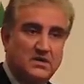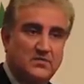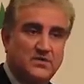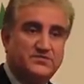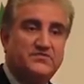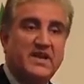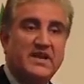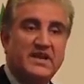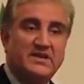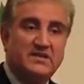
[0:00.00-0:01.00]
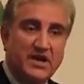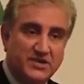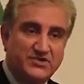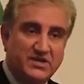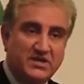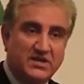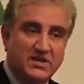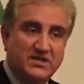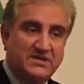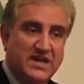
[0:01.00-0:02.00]
was really encouraging
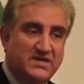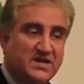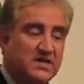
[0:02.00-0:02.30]
that